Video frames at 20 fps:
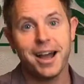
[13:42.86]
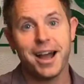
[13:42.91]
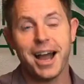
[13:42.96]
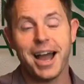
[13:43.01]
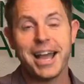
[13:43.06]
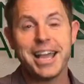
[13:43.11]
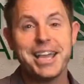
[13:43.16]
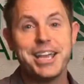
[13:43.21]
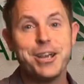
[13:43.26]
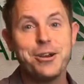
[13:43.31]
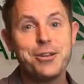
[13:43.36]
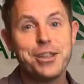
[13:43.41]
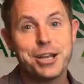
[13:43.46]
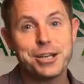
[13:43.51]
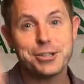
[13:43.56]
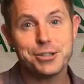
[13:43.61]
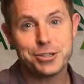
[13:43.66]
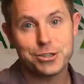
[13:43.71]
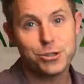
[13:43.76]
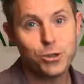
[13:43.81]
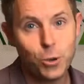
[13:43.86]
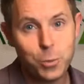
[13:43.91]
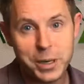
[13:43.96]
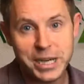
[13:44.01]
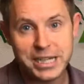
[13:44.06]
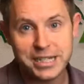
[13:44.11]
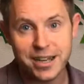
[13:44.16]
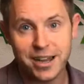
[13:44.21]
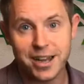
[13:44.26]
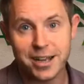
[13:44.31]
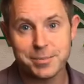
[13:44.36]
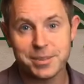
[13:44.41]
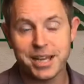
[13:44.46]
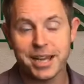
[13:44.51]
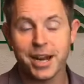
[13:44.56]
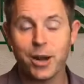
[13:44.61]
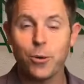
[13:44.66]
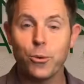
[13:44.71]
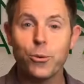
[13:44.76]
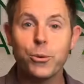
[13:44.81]
I hear that so many times, and
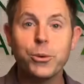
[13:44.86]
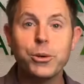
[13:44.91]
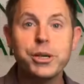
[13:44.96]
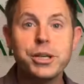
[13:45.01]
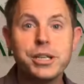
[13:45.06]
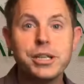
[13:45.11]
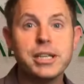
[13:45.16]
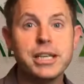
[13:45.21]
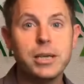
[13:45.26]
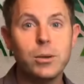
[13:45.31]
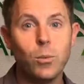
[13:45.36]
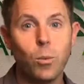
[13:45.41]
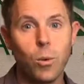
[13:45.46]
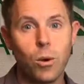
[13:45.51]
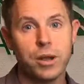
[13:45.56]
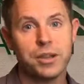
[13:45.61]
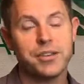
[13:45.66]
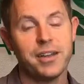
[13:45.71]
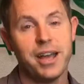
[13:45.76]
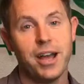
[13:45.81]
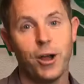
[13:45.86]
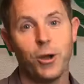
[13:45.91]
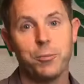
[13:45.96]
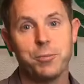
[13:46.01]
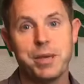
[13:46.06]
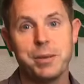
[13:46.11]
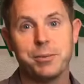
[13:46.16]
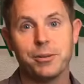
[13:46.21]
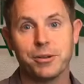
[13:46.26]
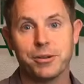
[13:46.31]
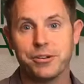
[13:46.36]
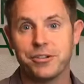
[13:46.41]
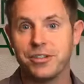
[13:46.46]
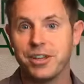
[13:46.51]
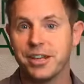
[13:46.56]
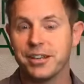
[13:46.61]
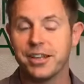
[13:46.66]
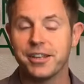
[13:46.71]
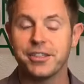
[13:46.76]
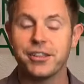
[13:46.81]
I really want to help people
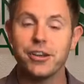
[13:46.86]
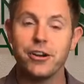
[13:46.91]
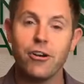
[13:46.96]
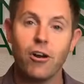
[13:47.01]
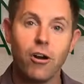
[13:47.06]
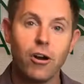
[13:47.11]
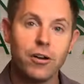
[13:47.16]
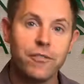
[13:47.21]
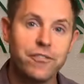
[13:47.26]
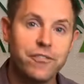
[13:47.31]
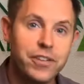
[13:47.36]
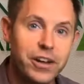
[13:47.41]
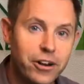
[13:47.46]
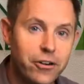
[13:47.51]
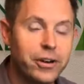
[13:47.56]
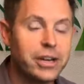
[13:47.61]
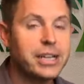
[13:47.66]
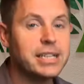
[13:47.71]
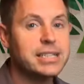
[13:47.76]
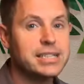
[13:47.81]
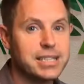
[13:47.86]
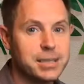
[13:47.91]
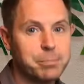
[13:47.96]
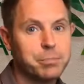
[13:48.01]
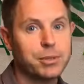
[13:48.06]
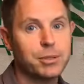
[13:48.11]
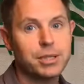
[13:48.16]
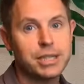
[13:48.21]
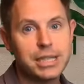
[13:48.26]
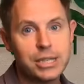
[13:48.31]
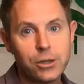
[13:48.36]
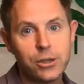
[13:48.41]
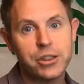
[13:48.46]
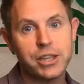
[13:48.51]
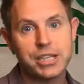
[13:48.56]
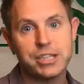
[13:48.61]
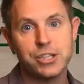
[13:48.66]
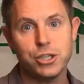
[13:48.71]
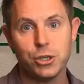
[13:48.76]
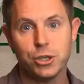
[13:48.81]
understand that there are very simple little
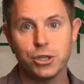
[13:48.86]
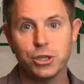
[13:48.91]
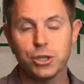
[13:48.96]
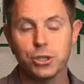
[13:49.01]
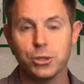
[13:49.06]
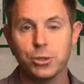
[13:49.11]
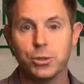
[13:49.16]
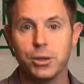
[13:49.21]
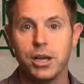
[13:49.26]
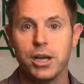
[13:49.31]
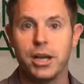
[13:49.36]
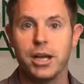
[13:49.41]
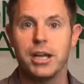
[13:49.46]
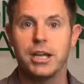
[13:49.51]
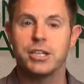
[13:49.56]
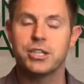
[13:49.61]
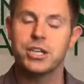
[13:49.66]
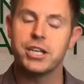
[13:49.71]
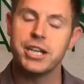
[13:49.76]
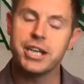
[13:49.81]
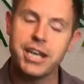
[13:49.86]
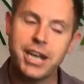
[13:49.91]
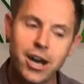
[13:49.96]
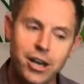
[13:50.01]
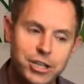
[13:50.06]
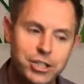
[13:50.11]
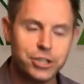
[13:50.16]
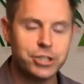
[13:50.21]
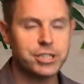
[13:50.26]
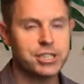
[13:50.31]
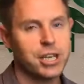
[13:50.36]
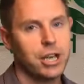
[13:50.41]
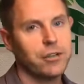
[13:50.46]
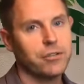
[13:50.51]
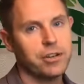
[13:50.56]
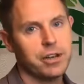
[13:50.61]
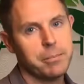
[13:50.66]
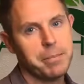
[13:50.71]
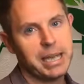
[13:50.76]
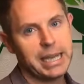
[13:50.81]
things that you can do to nudge yourself
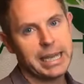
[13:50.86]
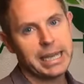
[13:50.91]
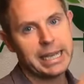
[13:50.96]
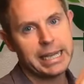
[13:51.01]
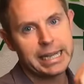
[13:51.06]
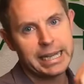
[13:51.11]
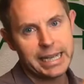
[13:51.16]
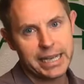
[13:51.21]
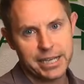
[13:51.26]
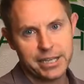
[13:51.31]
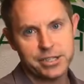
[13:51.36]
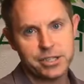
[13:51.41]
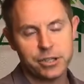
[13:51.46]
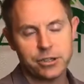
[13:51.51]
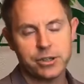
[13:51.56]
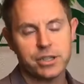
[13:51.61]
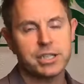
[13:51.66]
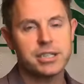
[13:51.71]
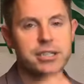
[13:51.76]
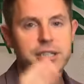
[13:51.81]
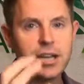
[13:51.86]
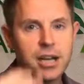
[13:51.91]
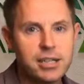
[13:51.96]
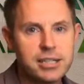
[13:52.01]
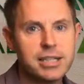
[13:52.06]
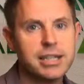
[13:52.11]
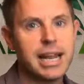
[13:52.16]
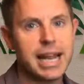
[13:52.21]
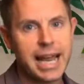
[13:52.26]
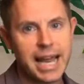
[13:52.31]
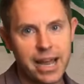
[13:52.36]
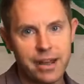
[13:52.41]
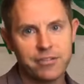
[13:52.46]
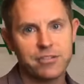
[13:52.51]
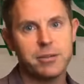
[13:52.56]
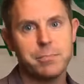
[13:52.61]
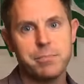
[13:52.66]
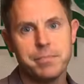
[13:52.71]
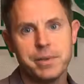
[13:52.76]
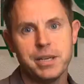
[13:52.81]
into making it easier. It doesn't have
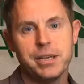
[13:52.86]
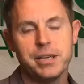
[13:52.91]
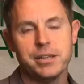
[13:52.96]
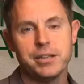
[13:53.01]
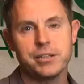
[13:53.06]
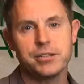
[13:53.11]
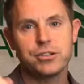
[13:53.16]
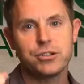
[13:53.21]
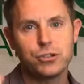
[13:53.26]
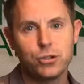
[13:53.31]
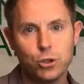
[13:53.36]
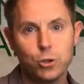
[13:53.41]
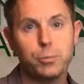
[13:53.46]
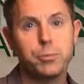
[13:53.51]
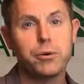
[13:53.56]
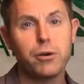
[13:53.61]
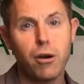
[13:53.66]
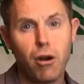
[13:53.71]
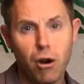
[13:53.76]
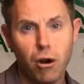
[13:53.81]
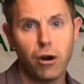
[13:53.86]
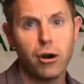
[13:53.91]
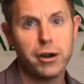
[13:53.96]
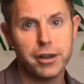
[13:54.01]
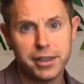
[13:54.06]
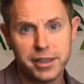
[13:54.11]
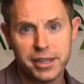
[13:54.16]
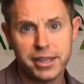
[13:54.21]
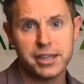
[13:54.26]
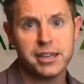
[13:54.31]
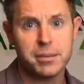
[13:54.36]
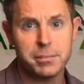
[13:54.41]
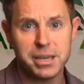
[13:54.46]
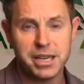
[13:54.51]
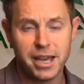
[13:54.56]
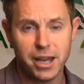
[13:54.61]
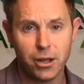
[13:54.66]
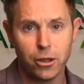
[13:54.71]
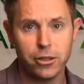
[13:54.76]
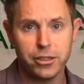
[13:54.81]
to be this super hard thing to be
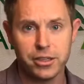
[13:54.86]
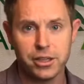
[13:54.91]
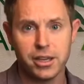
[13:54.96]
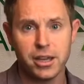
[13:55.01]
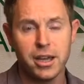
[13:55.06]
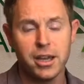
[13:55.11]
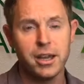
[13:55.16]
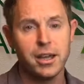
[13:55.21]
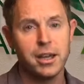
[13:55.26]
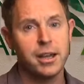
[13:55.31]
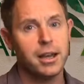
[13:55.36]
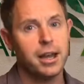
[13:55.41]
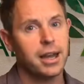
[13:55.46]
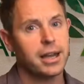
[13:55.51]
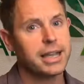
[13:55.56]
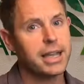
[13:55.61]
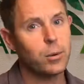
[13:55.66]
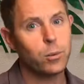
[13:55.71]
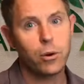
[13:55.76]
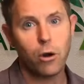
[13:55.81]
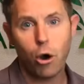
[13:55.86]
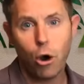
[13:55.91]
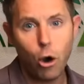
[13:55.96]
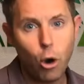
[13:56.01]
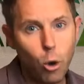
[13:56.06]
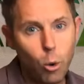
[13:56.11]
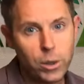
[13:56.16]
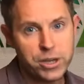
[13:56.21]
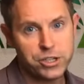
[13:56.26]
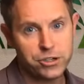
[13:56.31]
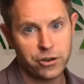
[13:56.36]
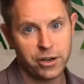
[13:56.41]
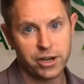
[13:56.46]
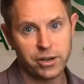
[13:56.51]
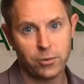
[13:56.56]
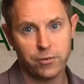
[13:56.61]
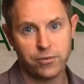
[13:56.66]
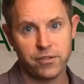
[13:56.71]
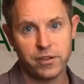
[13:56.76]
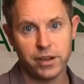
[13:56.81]
healthy. Again, we're always trying
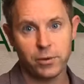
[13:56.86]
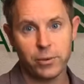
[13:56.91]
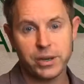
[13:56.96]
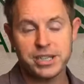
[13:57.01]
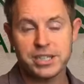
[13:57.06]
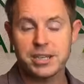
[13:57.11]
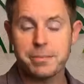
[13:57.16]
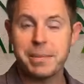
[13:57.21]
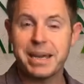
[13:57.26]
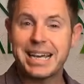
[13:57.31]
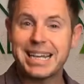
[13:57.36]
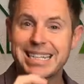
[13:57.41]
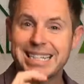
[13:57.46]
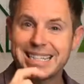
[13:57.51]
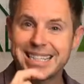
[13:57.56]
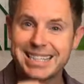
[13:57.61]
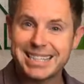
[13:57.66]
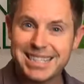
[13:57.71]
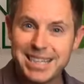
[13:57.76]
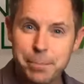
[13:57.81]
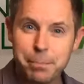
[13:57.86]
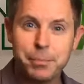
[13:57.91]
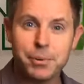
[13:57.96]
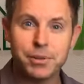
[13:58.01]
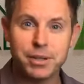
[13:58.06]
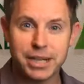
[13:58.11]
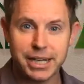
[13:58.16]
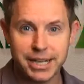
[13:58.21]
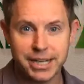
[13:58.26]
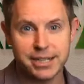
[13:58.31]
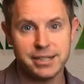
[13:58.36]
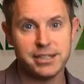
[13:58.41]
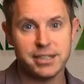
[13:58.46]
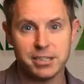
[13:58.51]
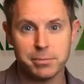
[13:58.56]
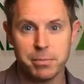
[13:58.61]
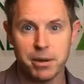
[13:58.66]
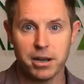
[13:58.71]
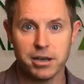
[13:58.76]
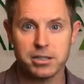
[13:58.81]
to find ways to make it as simple and easy as
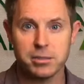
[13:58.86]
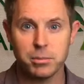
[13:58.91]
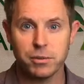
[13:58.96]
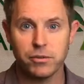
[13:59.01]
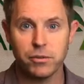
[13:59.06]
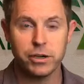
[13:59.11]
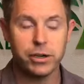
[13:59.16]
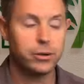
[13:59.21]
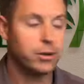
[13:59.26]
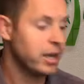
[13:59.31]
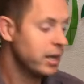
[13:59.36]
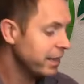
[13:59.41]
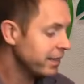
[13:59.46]
possible for you.